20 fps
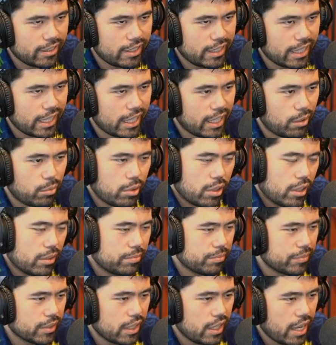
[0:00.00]
Yeah, well,
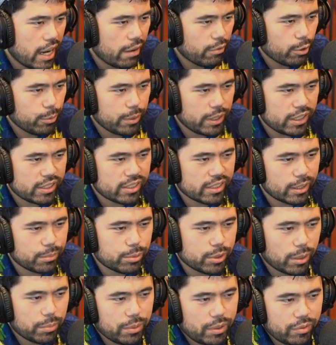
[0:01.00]
everybody slips
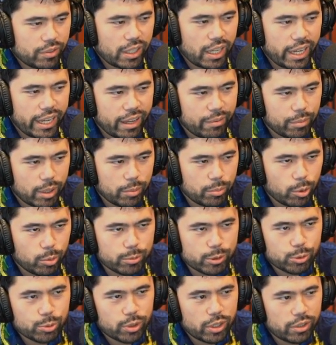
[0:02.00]
up. Even I have my
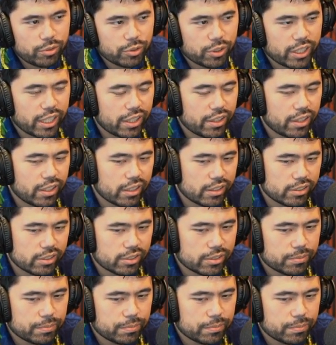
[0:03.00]
moments where I forget things.